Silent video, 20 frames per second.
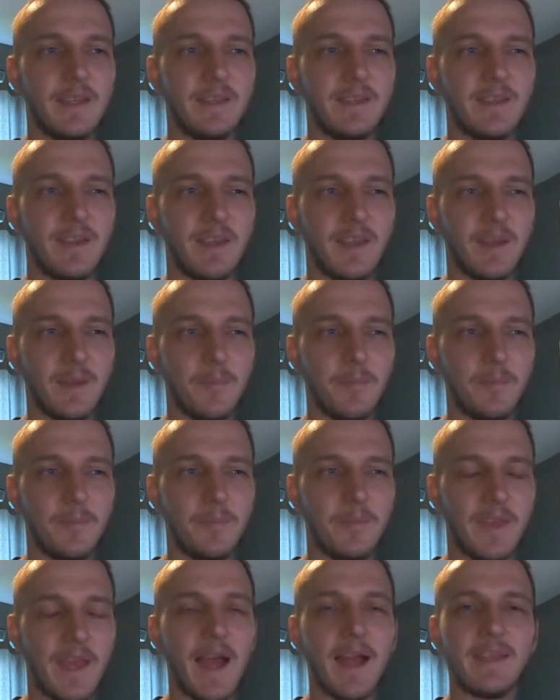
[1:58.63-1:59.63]
to
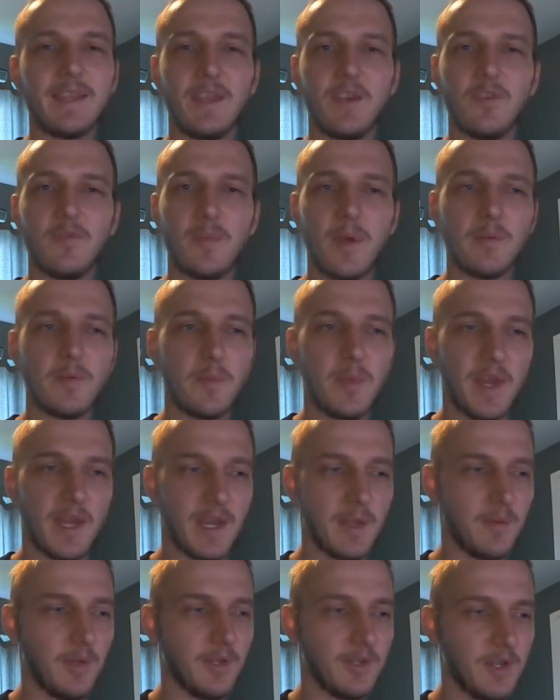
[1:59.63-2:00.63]
the idea of maybe being
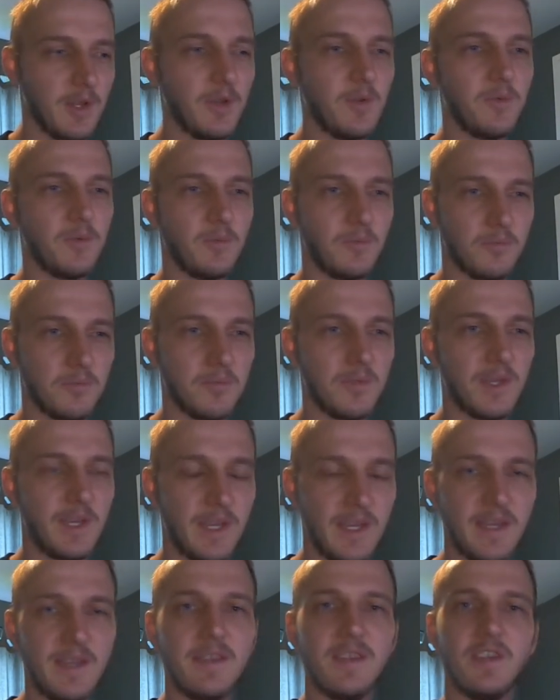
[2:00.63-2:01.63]
able to do
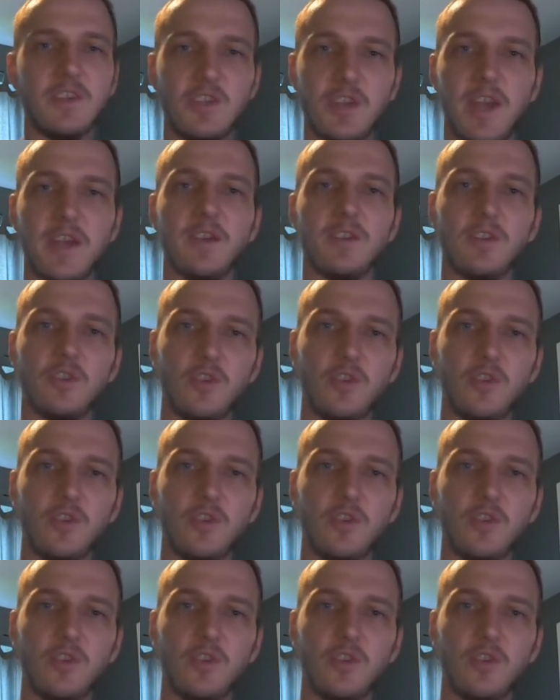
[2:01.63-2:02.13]
easy, gentle